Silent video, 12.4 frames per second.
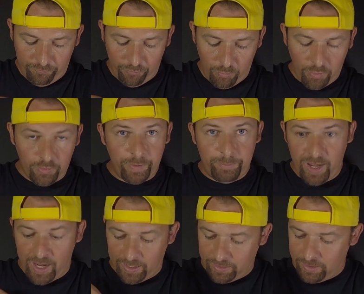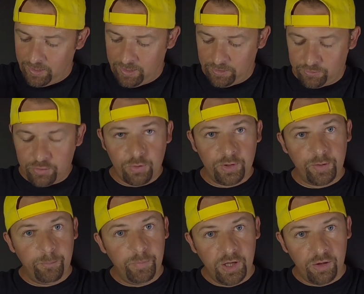4 on the back end, 2 in the
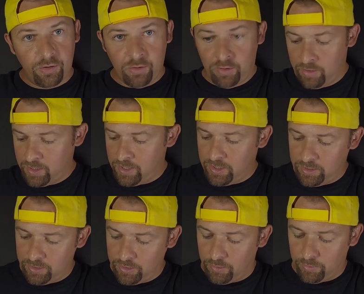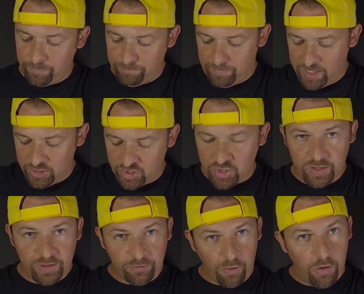middle. Make sure
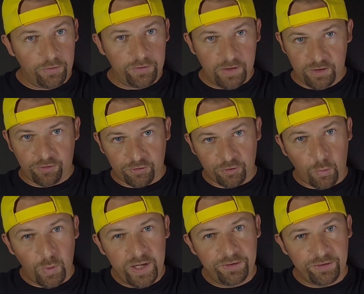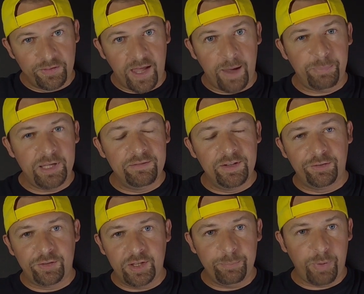it's squeezing that
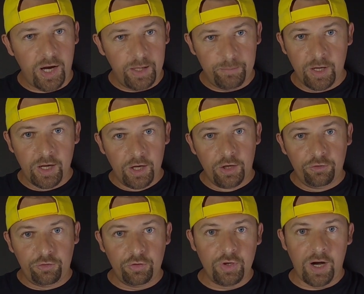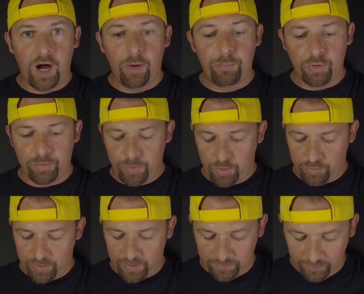PVC pipe to your outboard
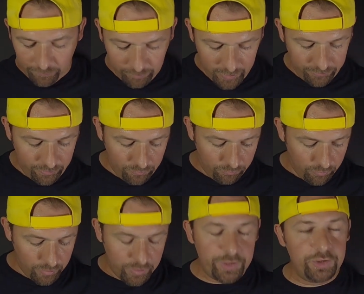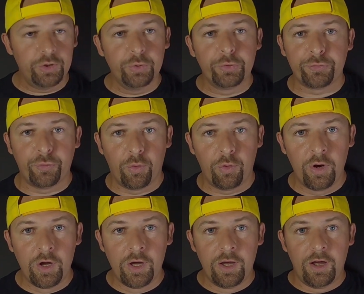motor. And this makes it really useful.
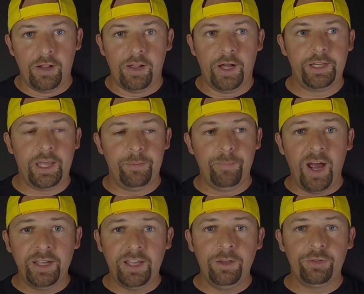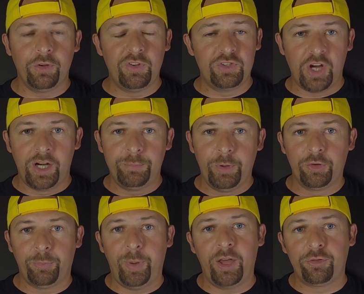Like in my case on the Johnny
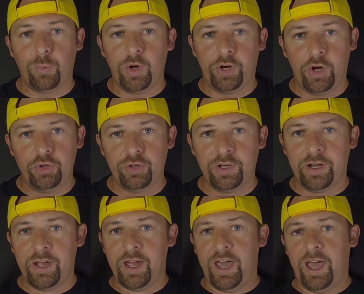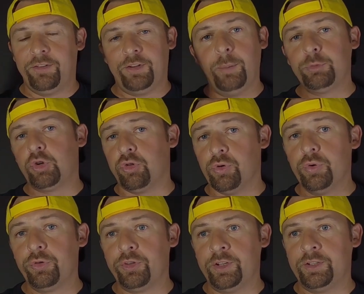Boats Bass 100, as I'm
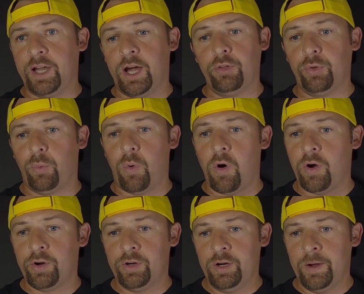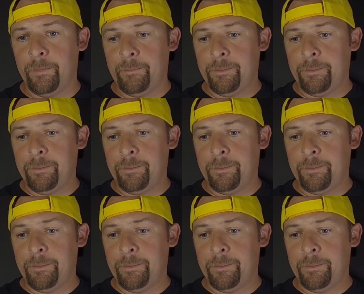cruising down the water,